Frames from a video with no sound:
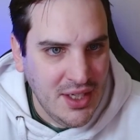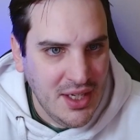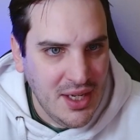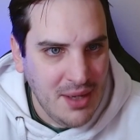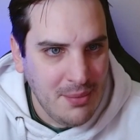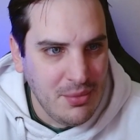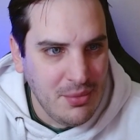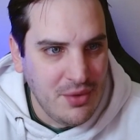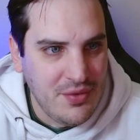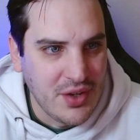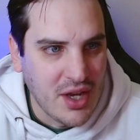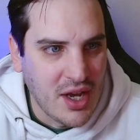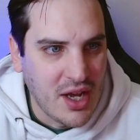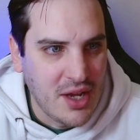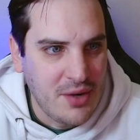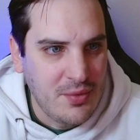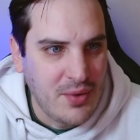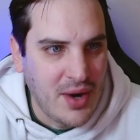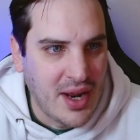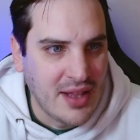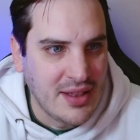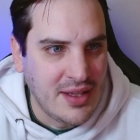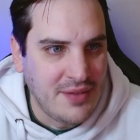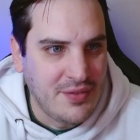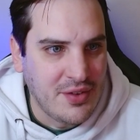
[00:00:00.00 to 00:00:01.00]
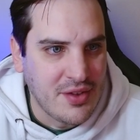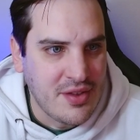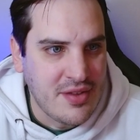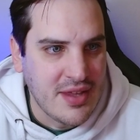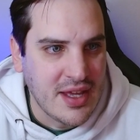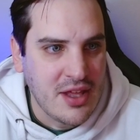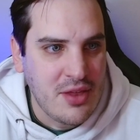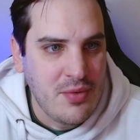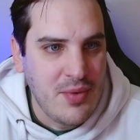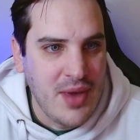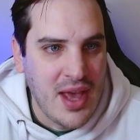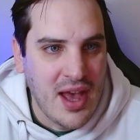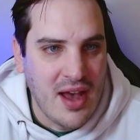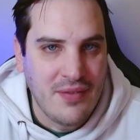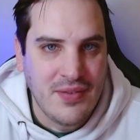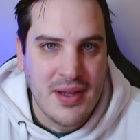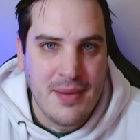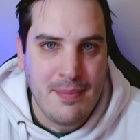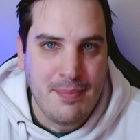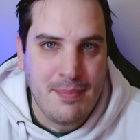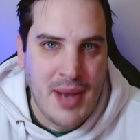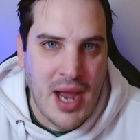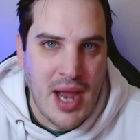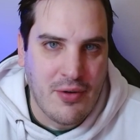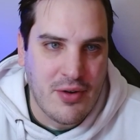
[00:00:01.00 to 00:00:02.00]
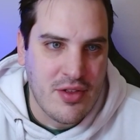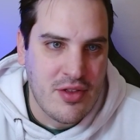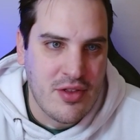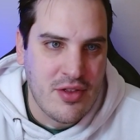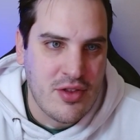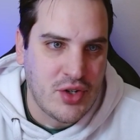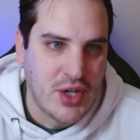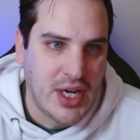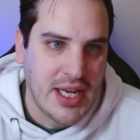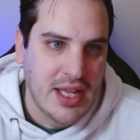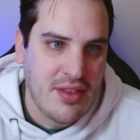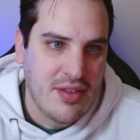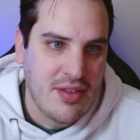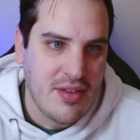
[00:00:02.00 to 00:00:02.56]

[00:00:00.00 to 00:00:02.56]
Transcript: Moving on, at level 6, we have Empowered Strikes.